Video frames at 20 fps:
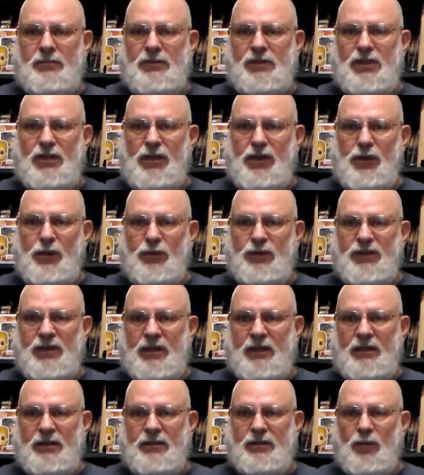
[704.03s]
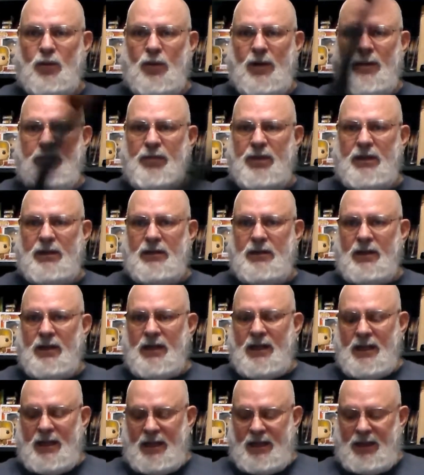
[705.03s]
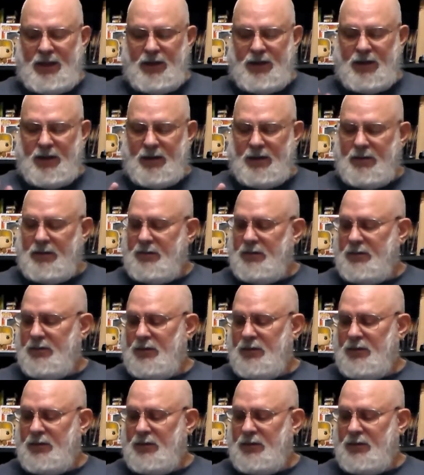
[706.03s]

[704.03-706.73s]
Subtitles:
use it as a weapon. You can